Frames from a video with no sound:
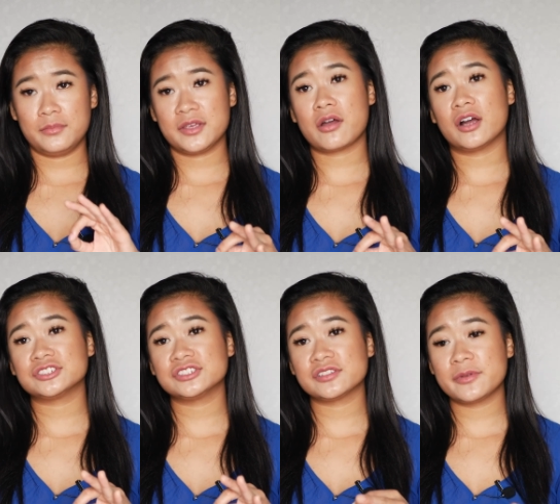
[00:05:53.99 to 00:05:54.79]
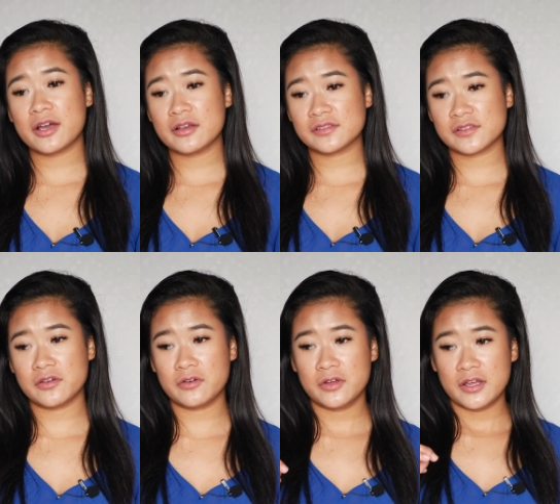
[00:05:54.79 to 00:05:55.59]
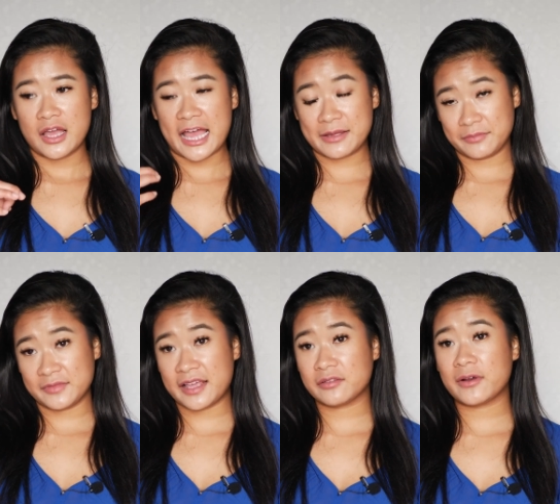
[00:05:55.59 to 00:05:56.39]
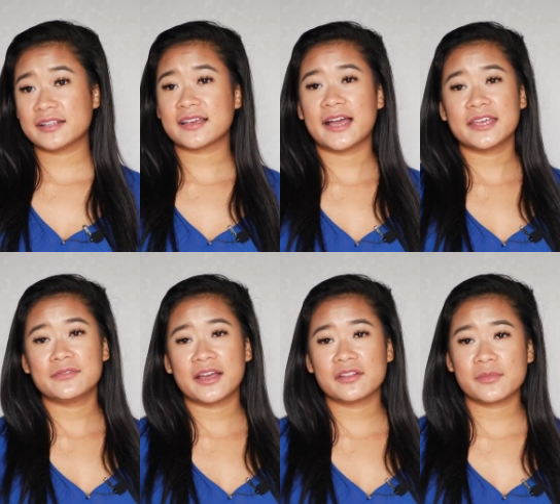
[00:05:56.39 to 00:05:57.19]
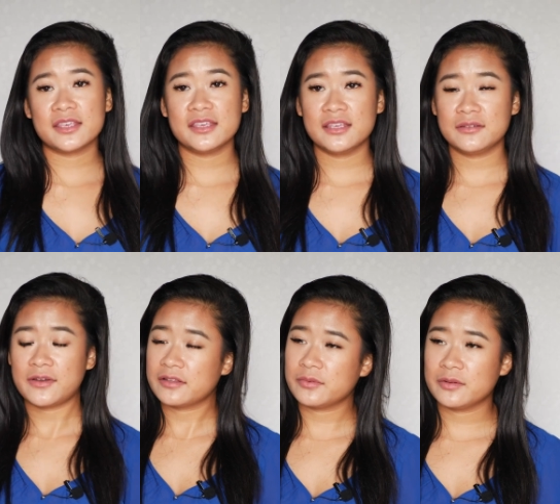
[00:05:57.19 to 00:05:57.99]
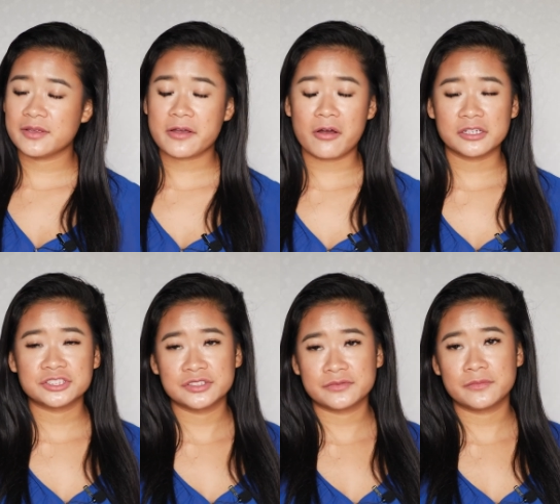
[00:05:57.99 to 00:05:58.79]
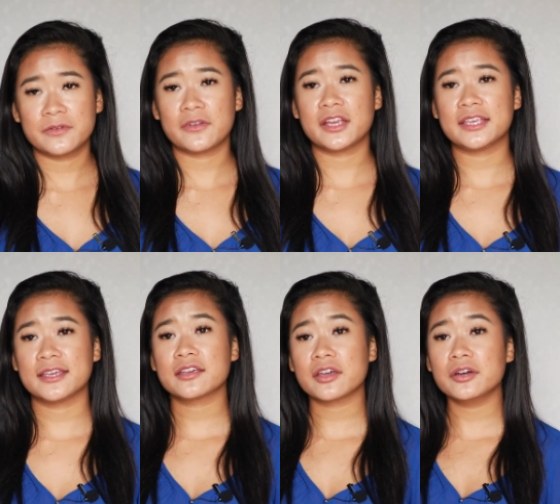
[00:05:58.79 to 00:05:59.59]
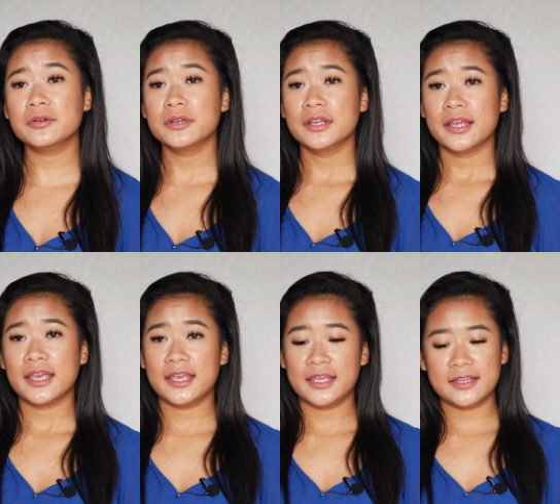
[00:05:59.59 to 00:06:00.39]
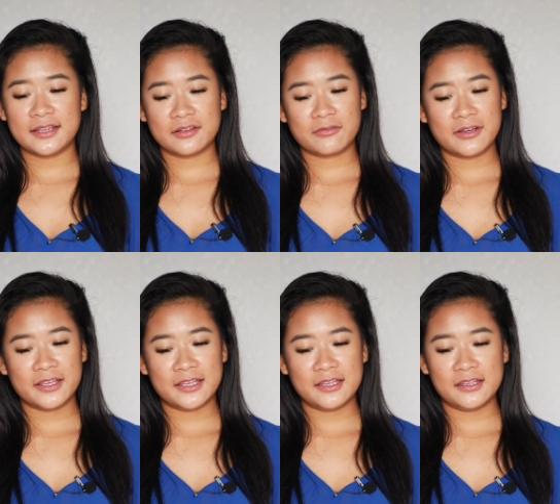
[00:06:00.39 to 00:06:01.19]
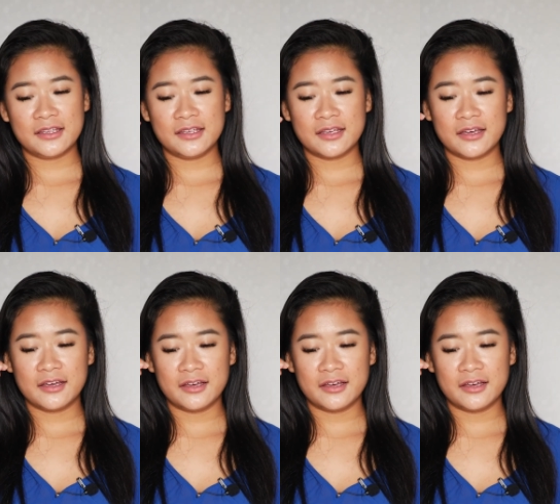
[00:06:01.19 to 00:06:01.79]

be cautious about. So that's why Ty advised me. He advised me to be cautious from the very get-go, and that's why he